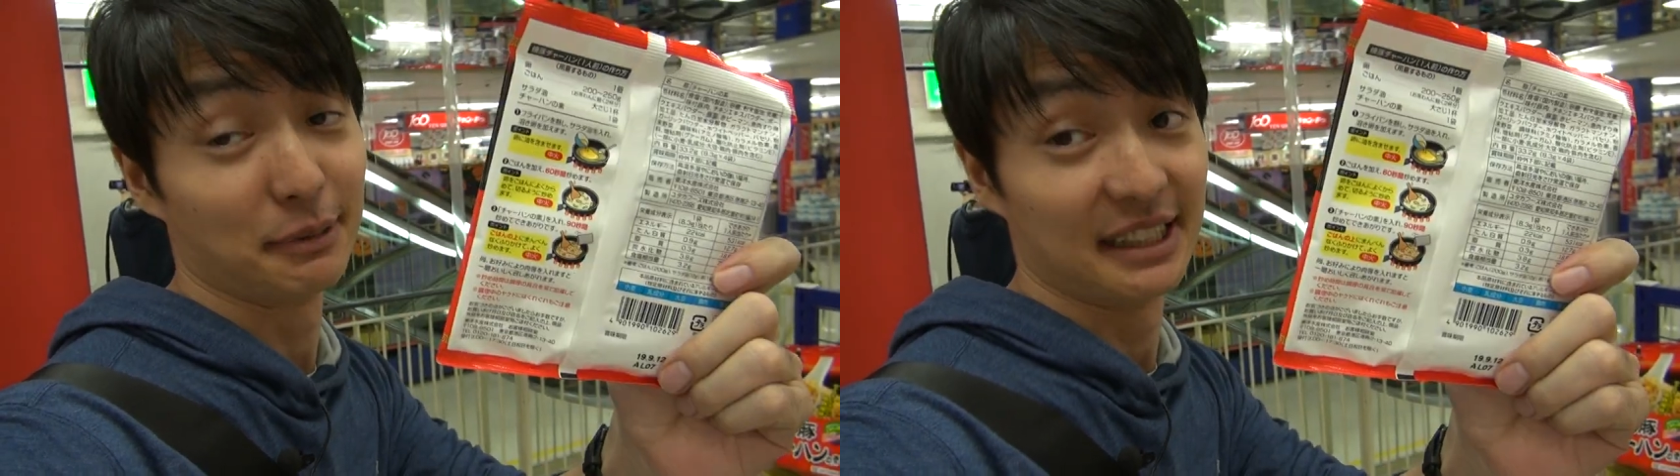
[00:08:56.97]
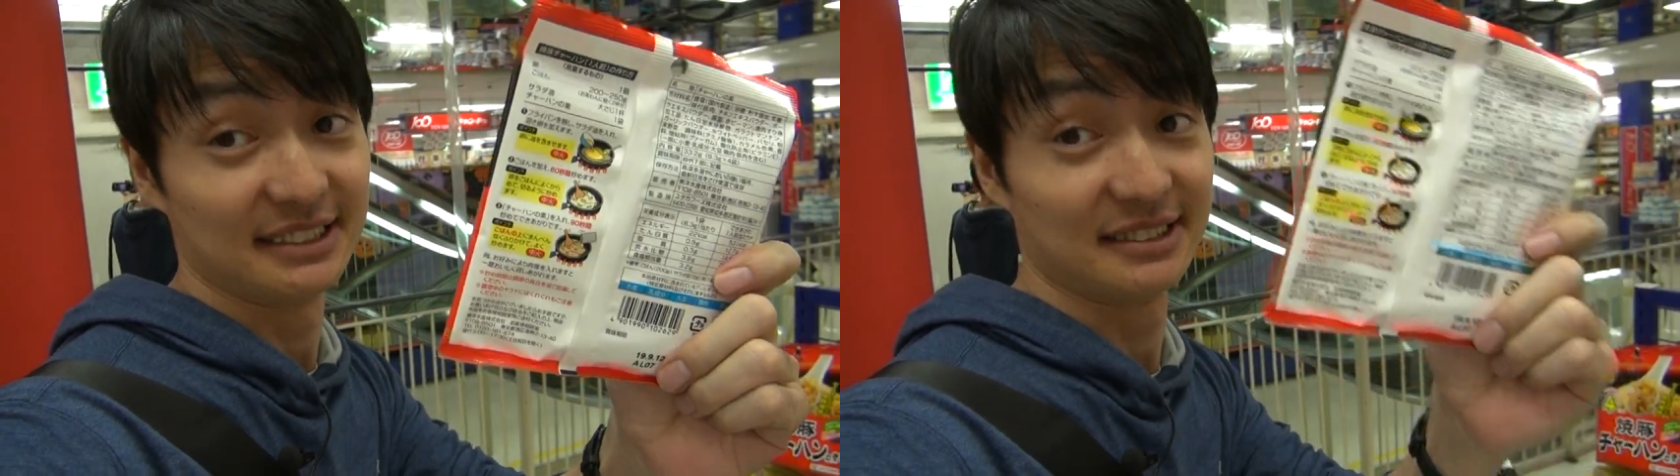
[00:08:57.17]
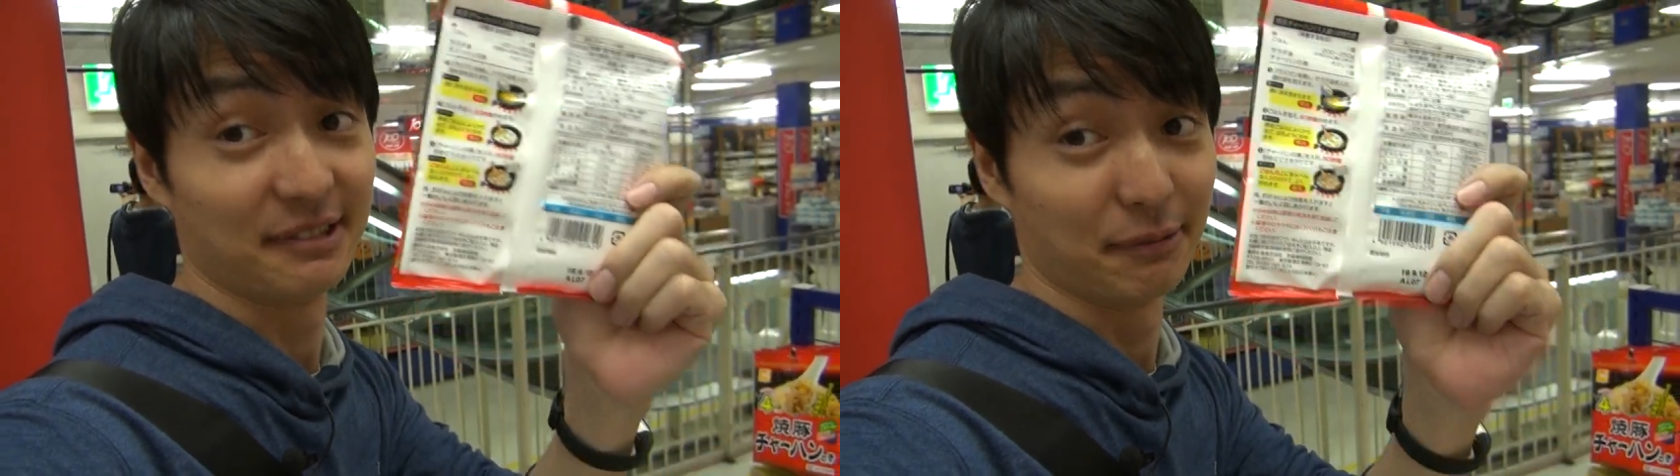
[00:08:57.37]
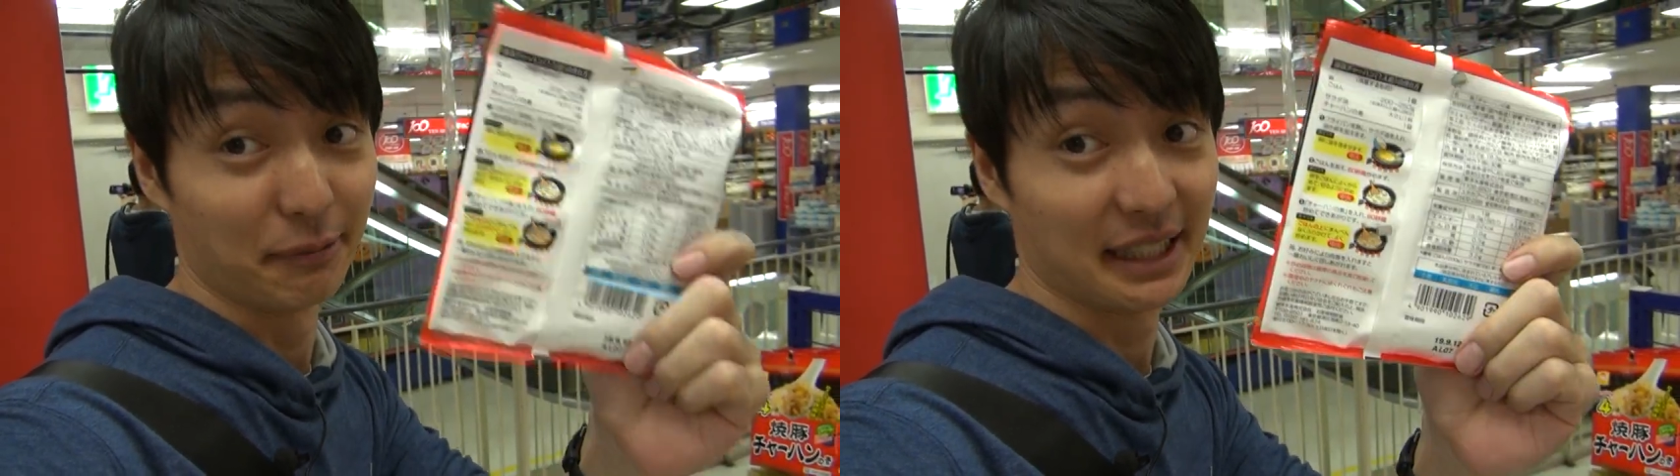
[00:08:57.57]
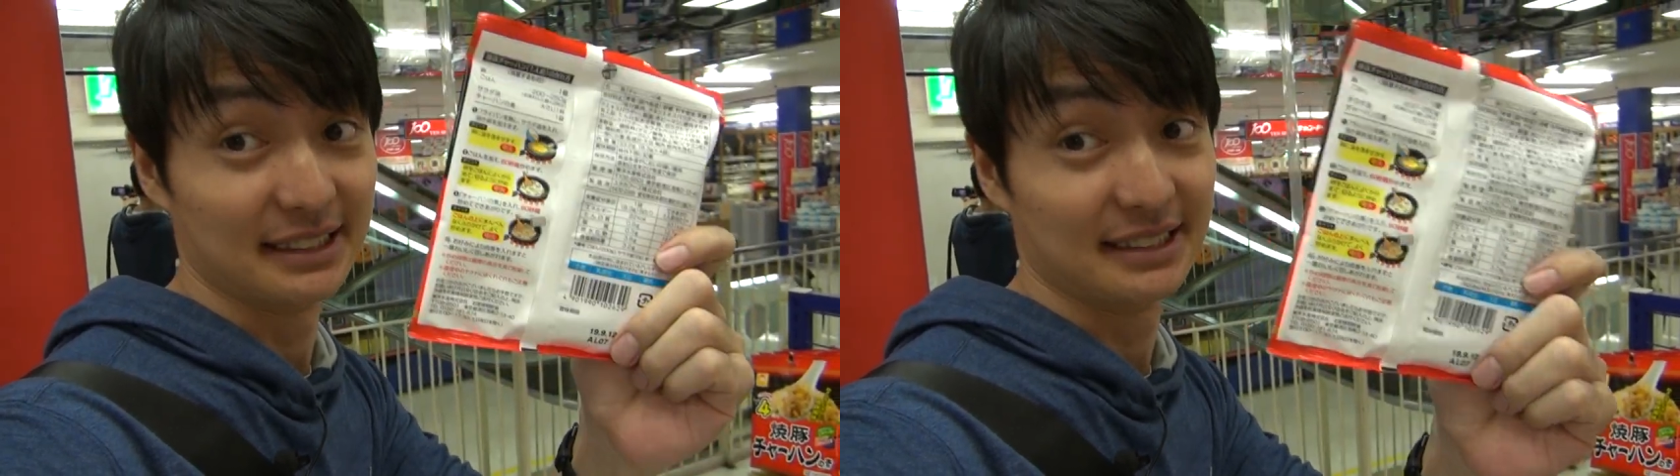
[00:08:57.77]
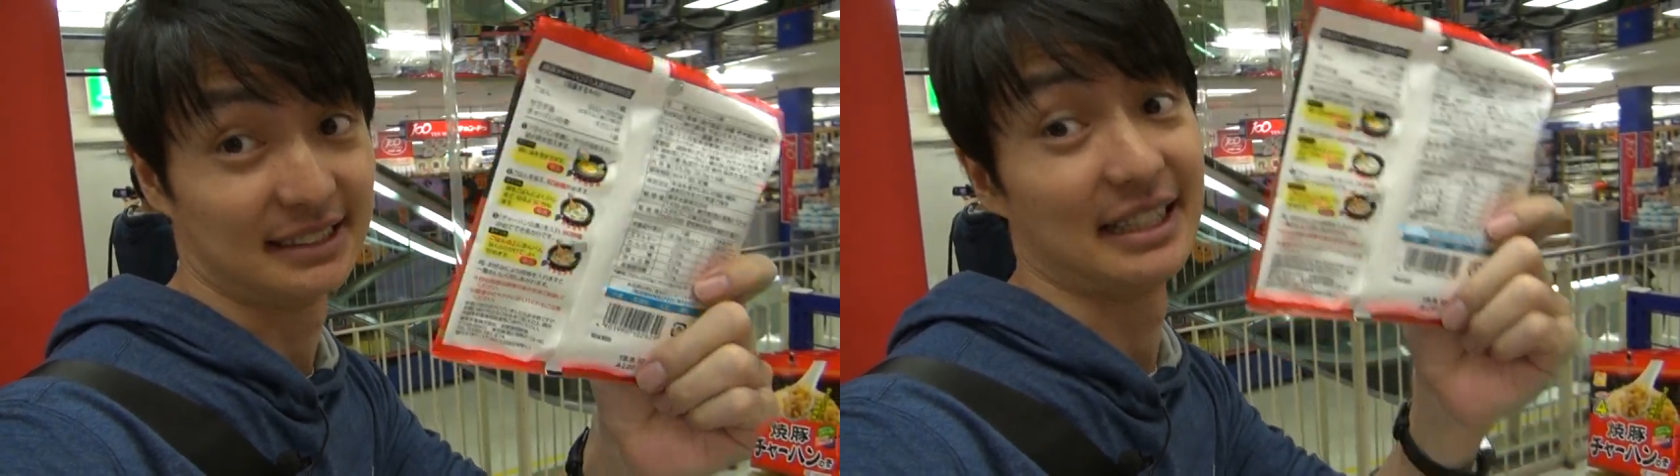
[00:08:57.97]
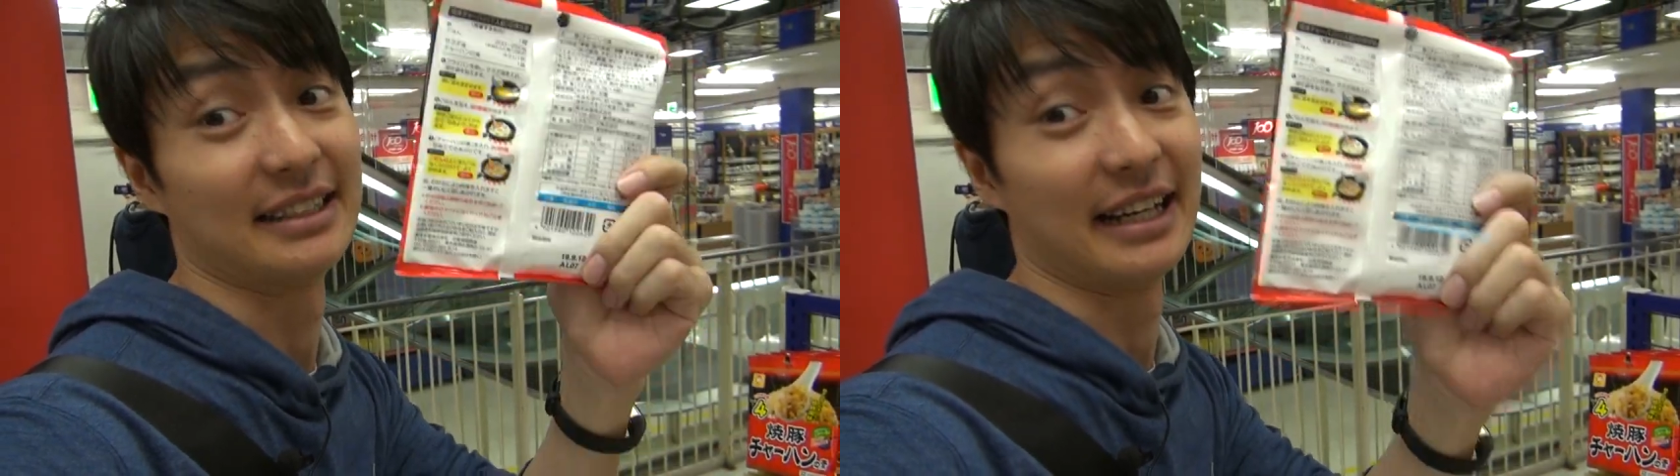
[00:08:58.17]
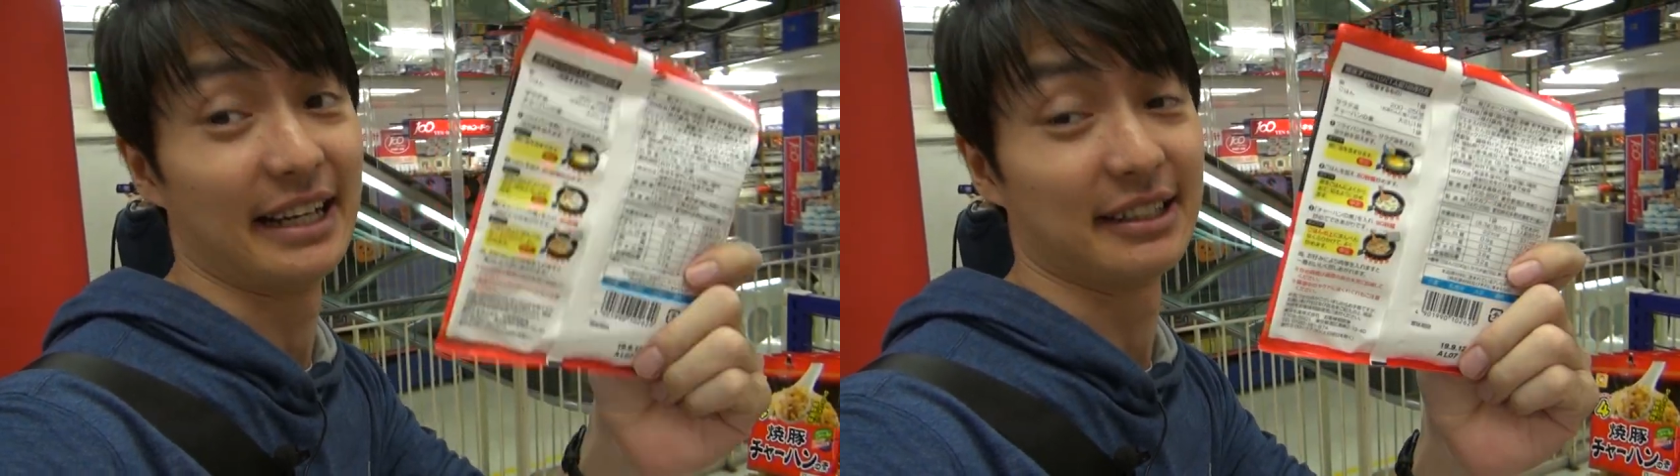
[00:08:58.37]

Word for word: place the rice and the